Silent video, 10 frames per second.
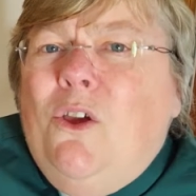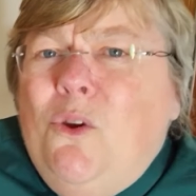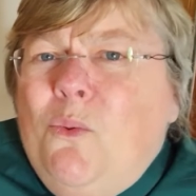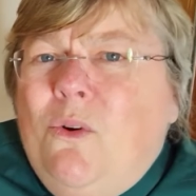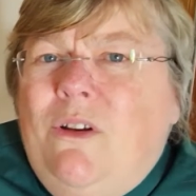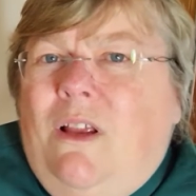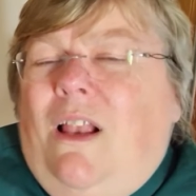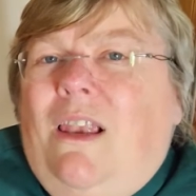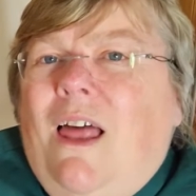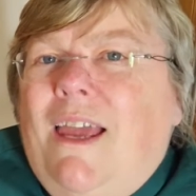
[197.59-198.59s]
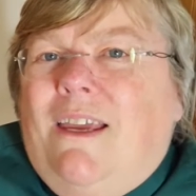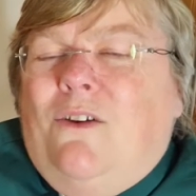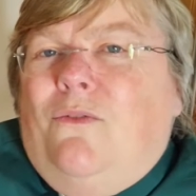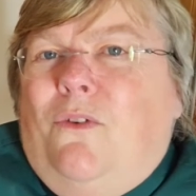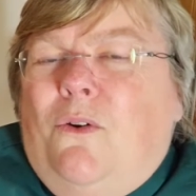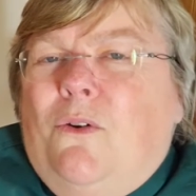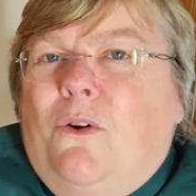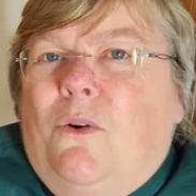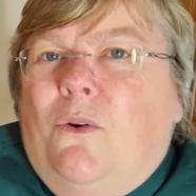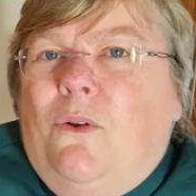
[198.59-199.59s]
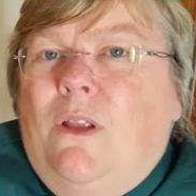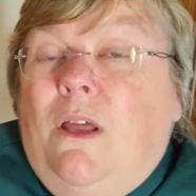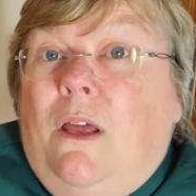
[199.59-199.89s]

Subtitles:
who would like a phone call